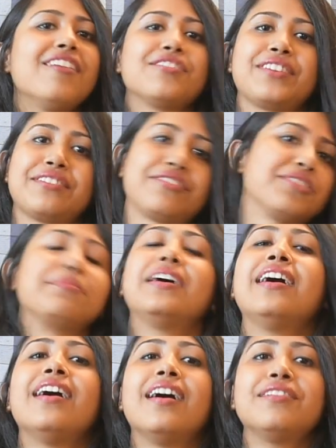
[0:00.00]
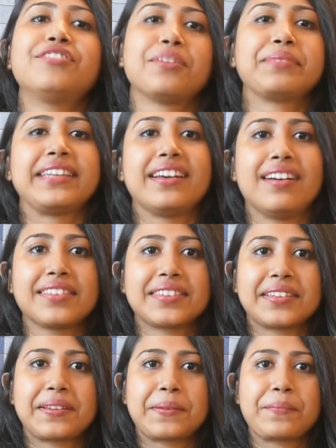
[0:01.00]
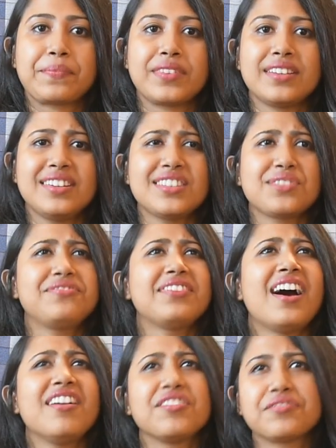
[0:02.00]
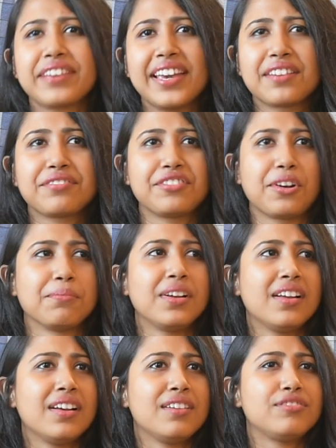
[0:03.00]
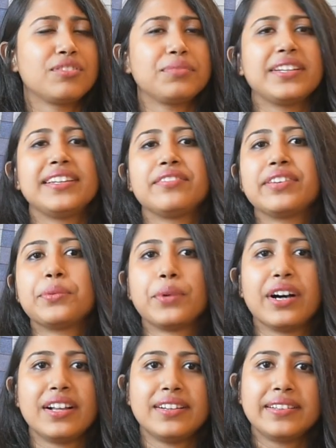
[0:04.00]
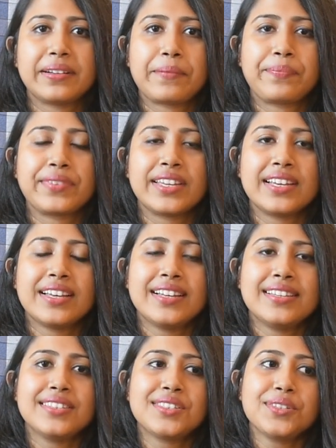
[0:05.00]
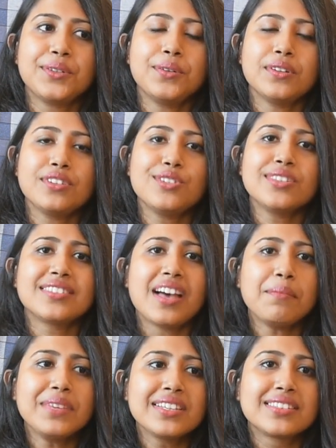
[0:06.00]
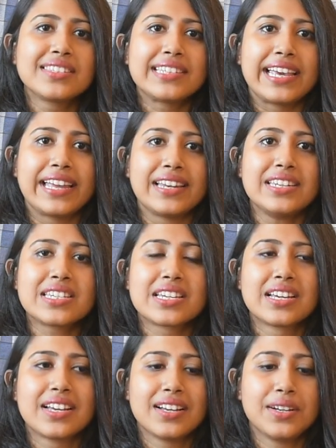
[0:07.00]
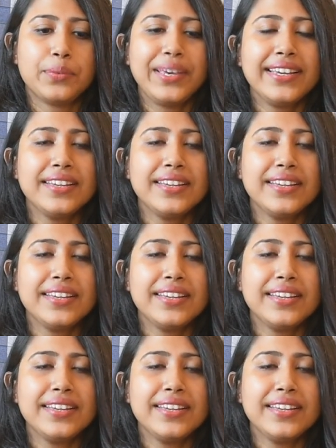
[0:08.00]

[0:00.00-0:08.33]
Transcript: from the earth. It's far away from the living world. So to some extent, we can